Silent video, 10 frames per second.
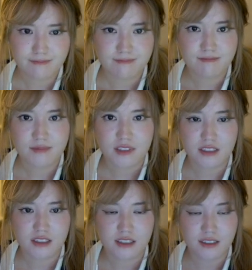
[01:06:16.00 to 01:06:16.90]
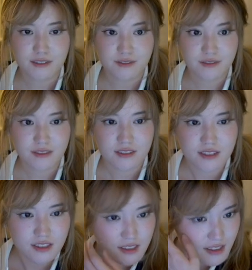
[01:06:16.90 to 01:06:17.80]
Good enough.
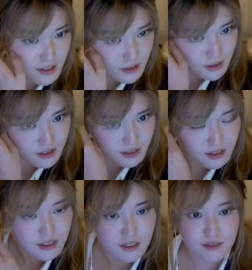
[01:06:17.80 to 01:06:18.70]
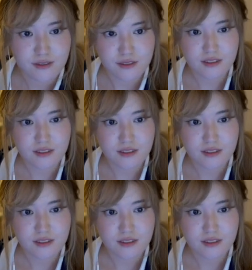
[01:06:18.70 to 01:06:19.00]
It's good enough.